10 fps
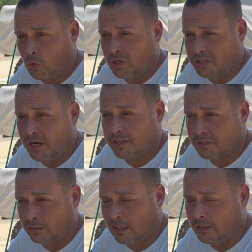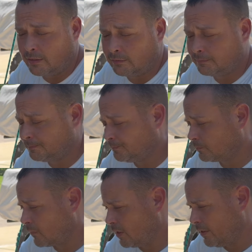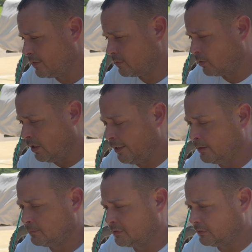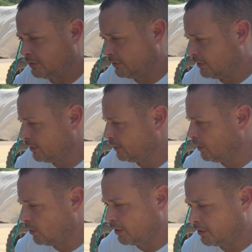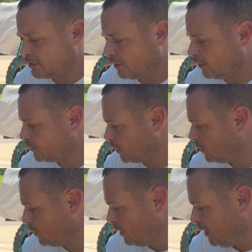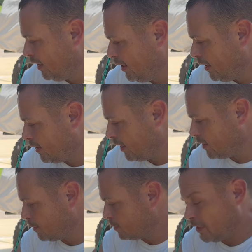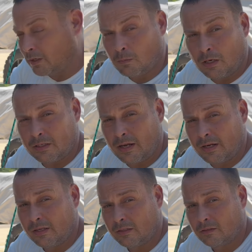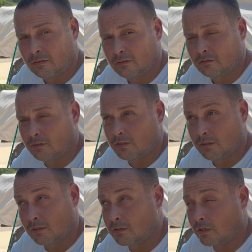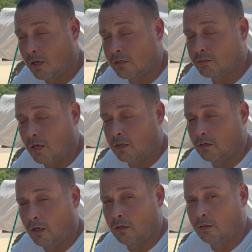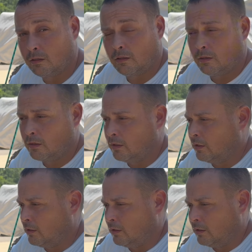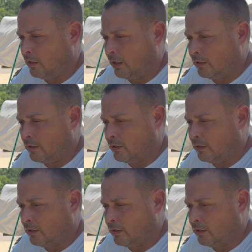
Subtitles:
injection line, some clamps, and all that good stuff. So I think it's supposed to be here Monday, which is today's Saturday. And